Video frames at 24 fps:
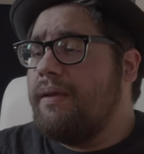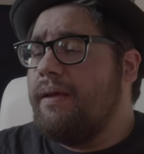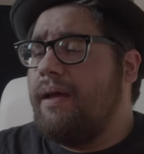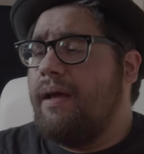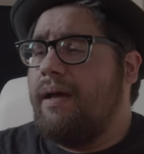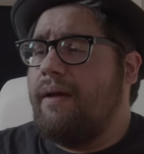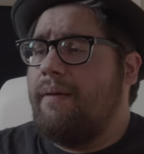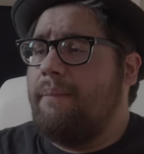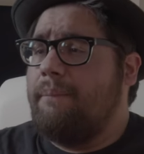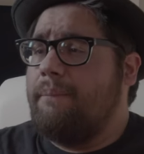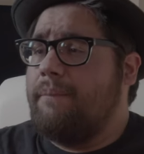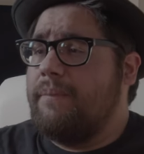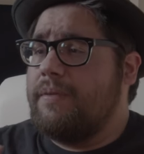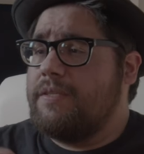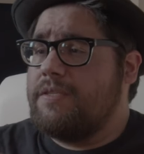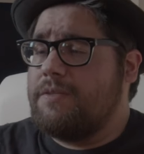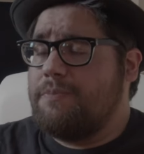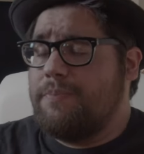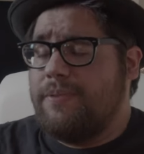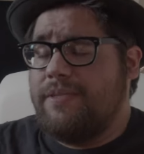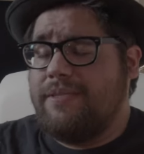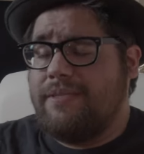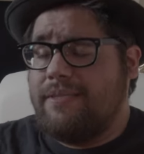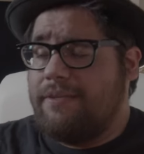um,
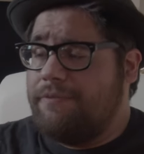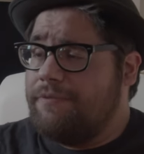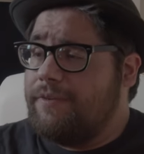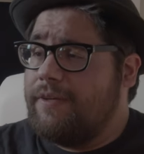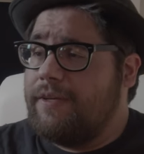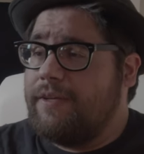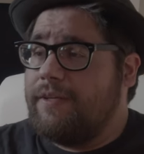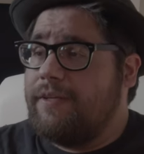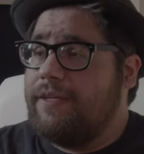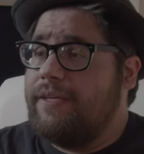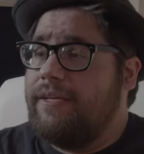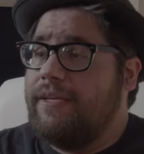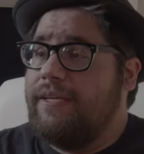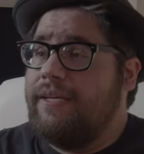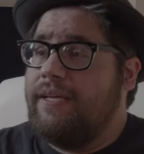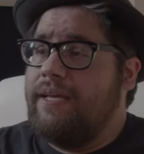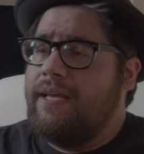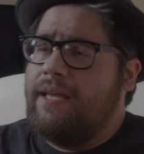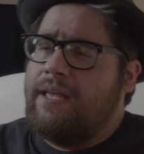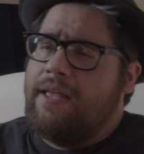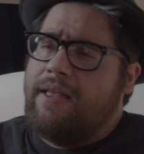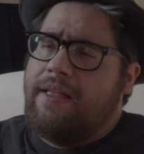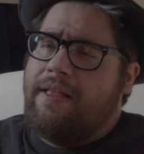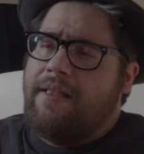specifically
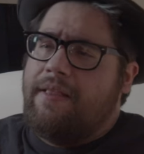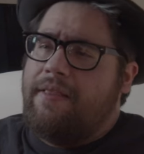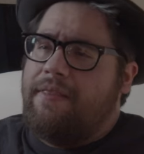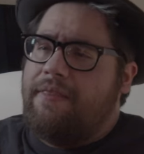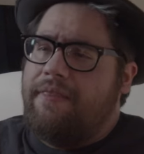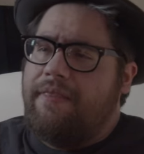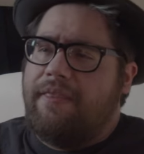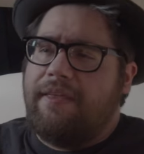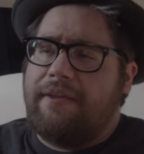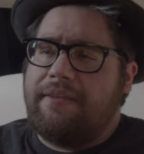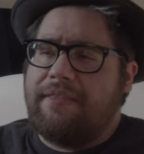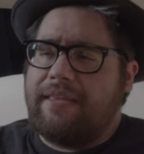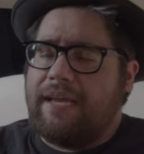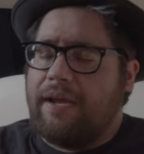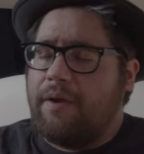like